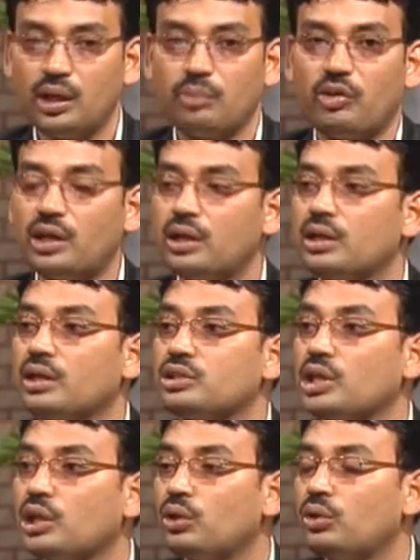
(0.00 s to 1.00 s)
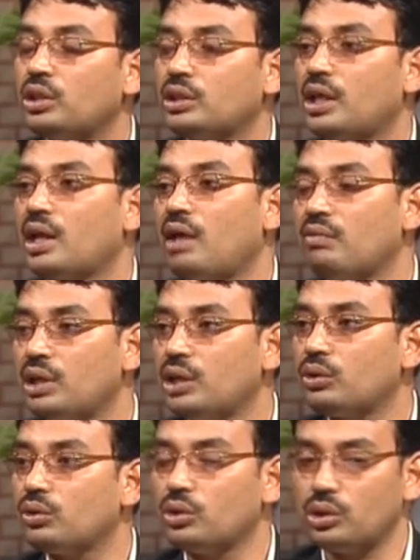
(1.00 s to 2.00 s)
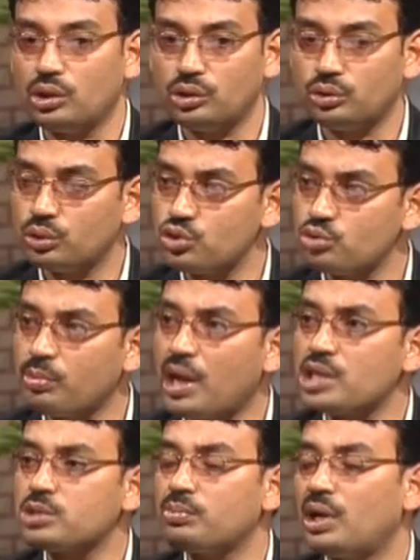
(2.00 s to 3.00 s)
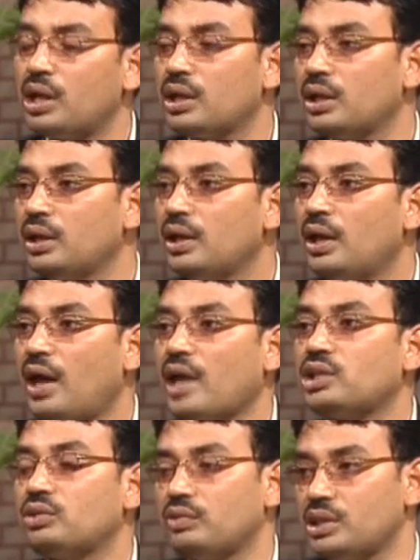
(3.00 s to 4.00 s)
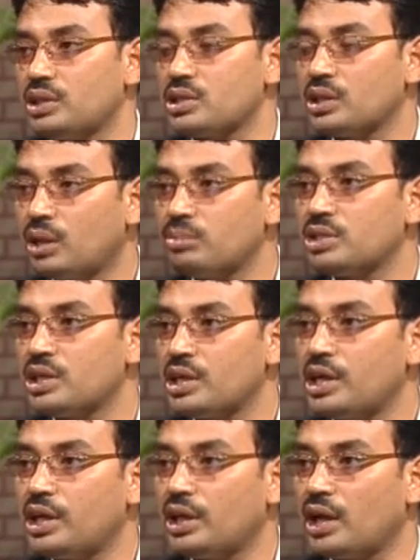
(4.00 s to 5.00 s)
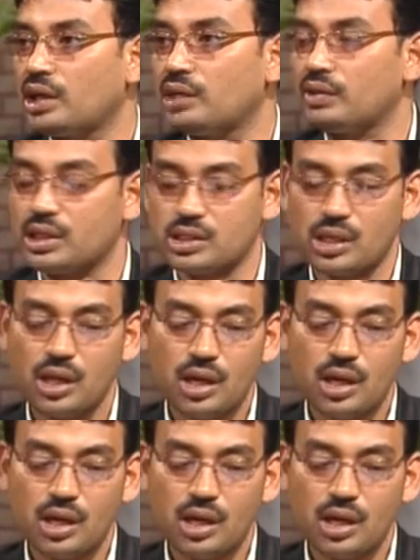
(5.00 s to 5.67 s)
for securing their livelihood through small activities, income generating activities.